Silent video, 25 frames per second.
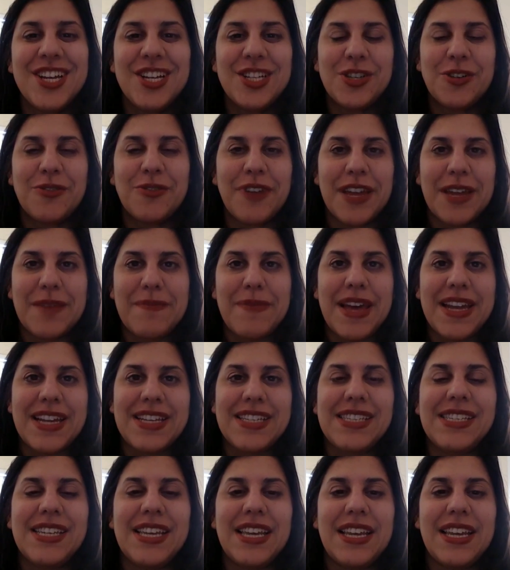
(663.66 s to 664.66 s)
Terrain
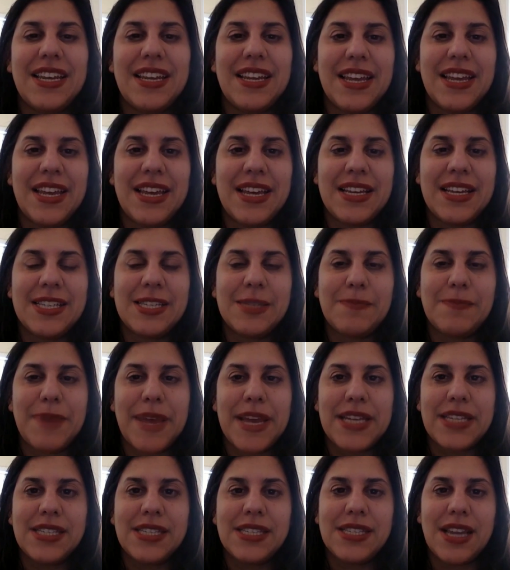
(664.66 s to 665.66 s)
medicine is
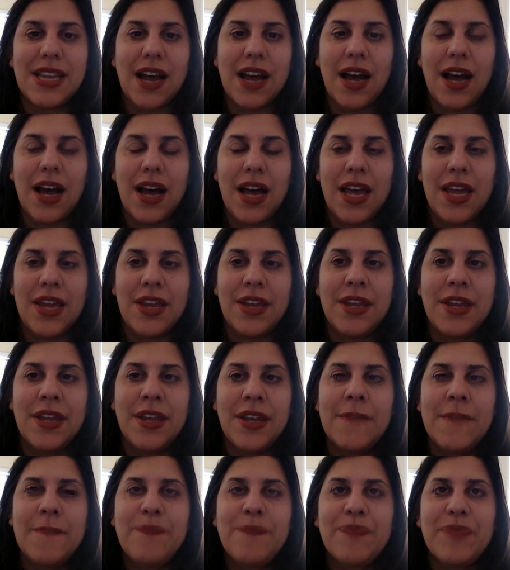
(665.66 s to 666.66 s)
based on
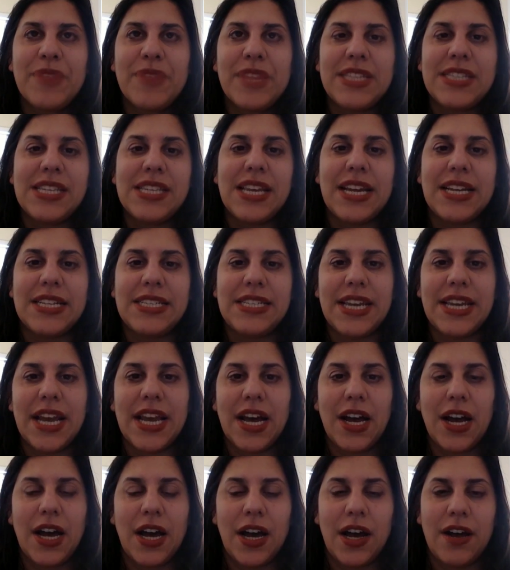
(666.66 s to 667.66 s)
this
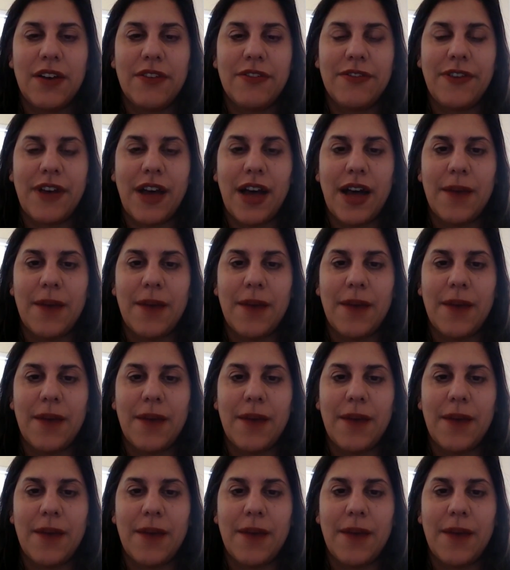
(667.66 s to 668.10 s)
idea of